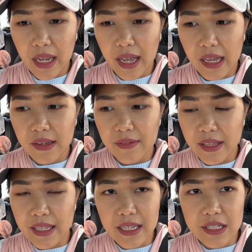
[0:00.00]
have. I
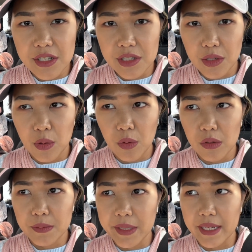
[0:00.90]
think it's just a
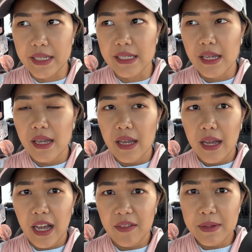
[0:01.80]
cold, because
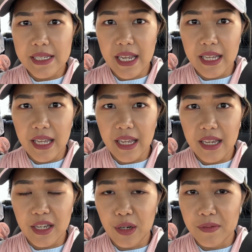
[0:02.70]
I've been taking
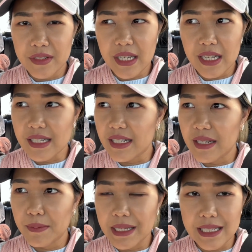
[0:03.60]
a COVID test
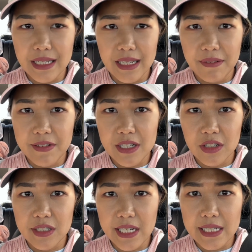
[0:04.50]
basically every
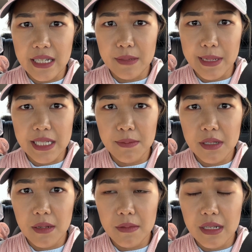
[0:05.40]
single day since my
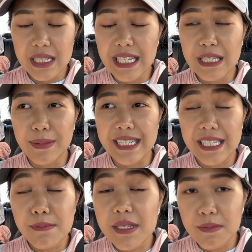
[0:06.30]

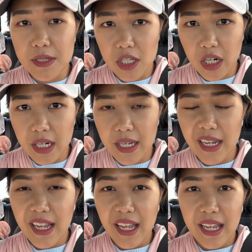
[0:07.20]
symptoms started,
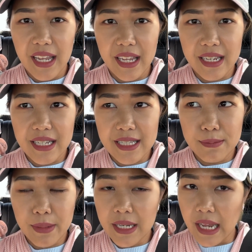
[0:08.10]
and it's
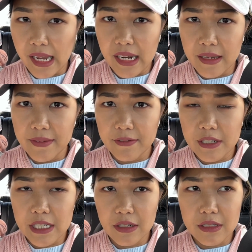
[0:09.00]
been negative every
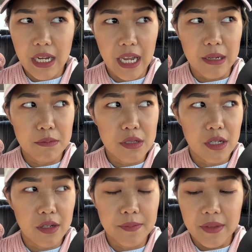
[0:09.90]
single time.
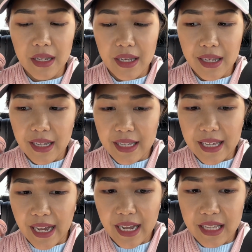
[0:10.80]
So
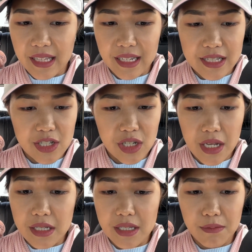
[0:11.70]
yeah, I think it's
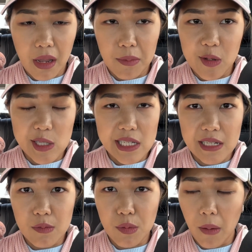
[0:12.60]
just my immune
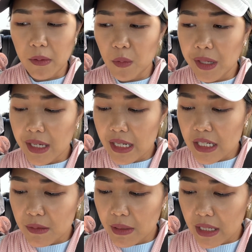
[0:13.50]
system's probably
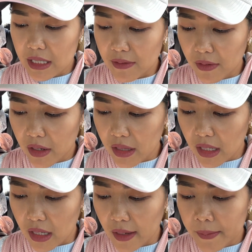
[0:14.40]
weakened because of all the